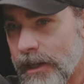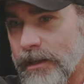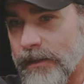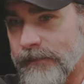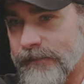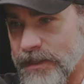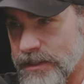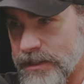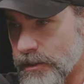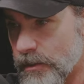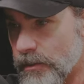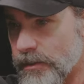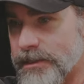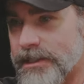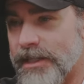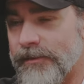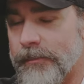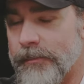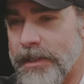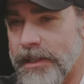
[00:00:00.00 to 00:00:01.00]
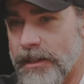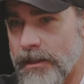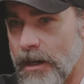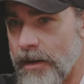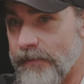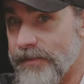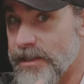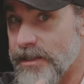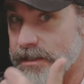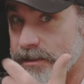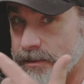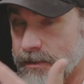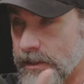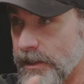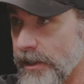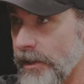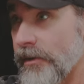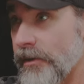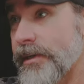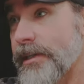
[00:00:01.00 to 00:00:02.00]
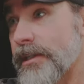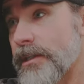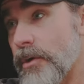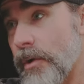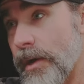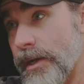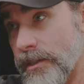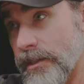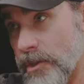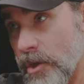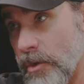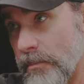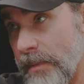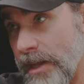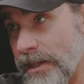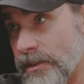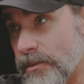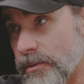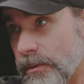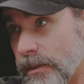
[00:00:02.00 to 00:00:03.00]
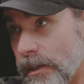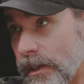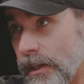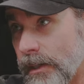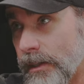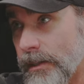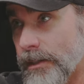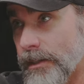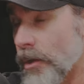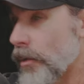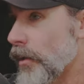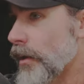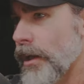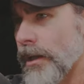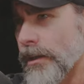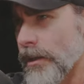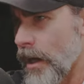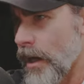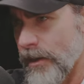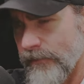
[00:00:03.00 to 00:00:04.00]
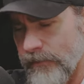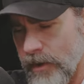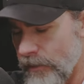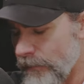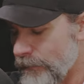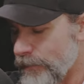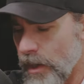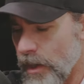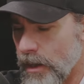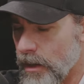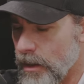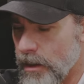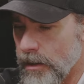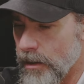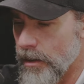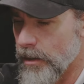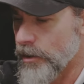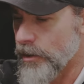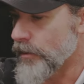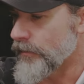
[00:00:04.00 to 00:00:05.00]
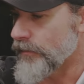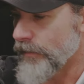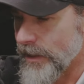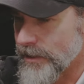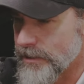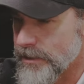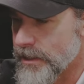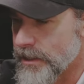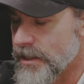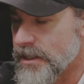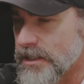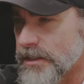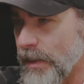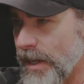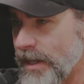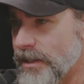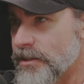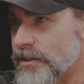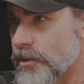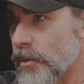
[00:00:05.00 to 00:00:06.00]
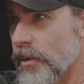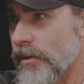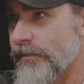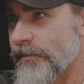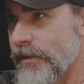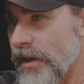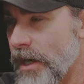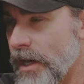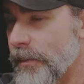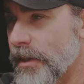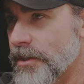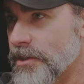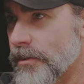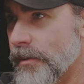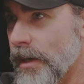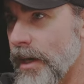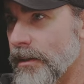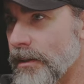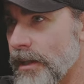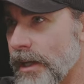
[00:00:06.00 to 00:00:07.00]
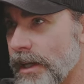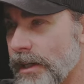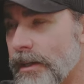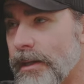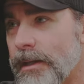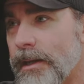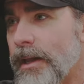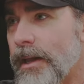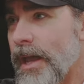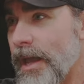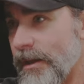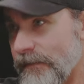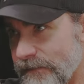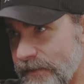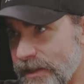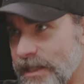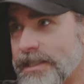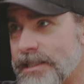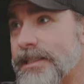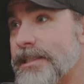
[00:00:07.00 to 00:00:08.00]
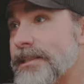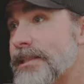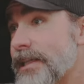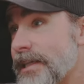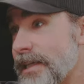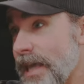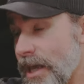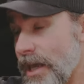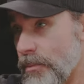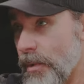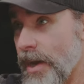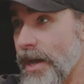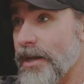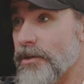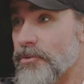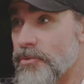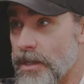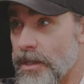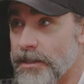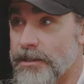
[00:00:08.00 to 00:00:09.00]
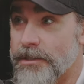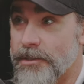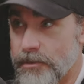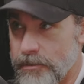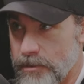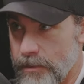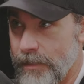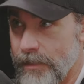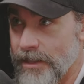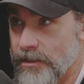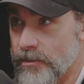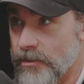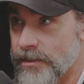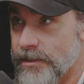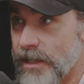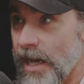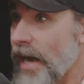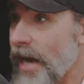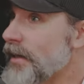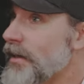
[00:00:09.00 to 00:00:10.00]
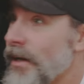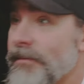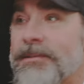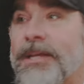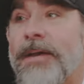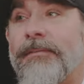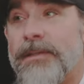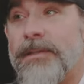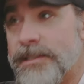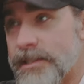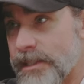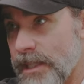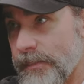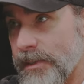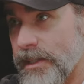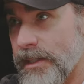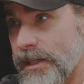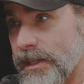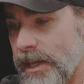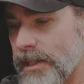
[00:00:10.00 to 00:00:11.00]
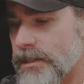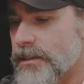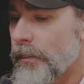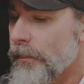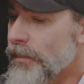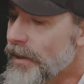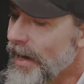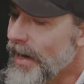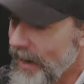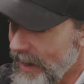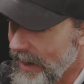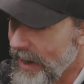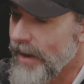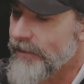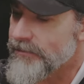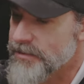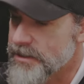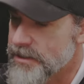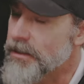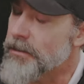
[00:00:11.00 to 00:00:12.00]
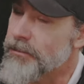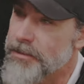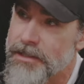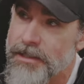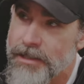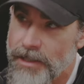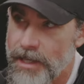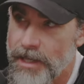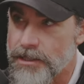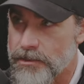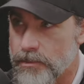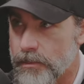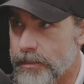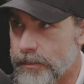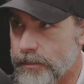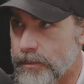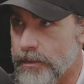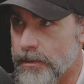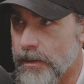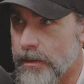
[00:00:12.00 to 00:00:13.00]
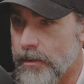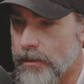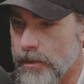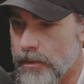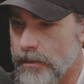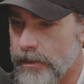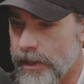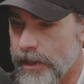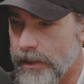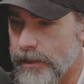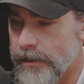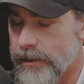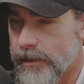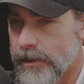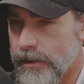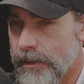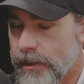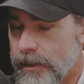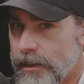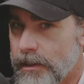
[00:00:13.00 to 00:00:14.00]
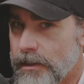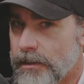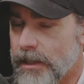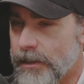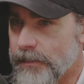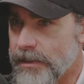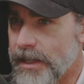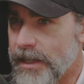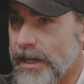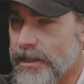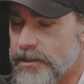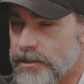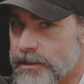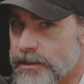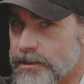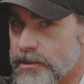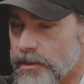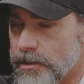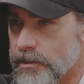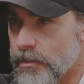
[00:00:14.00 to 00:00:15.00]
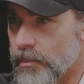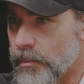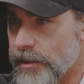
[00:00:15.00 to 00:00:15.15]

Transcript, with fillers: the physical is giving me the confidence and the clarity to go ahead and go mental. You know, a, a lot of our uh, uh, good friends in this space, you know, are very much around like, hey, fitness is the gateway drug to the mental side. And I've definitely seen that be the case. But I have seen it be the case where people go, okay, let me actually start to